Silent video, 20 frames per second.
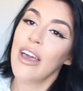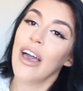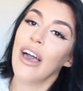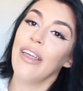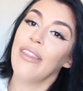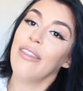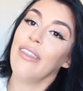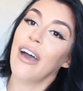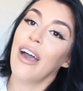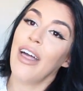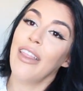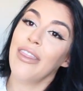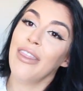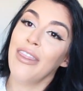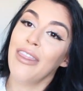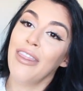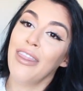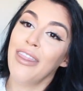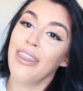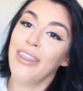And
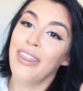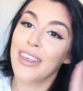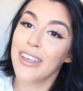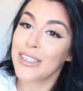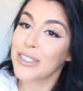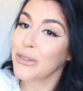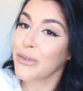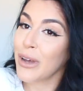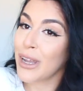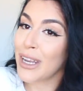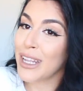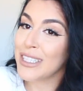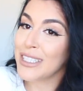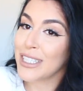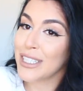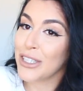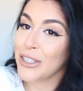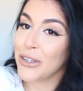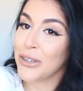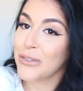then this one, I
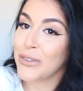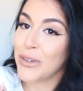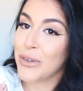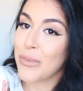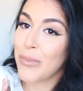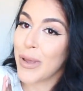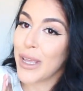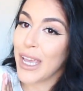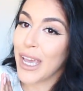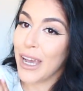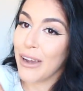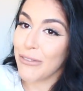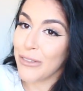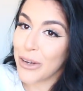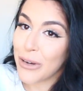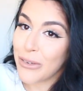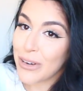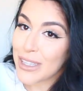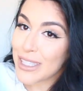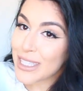didn't know if it would be
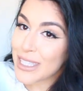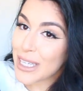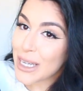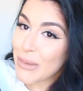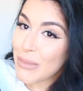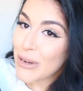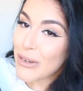everyone's cup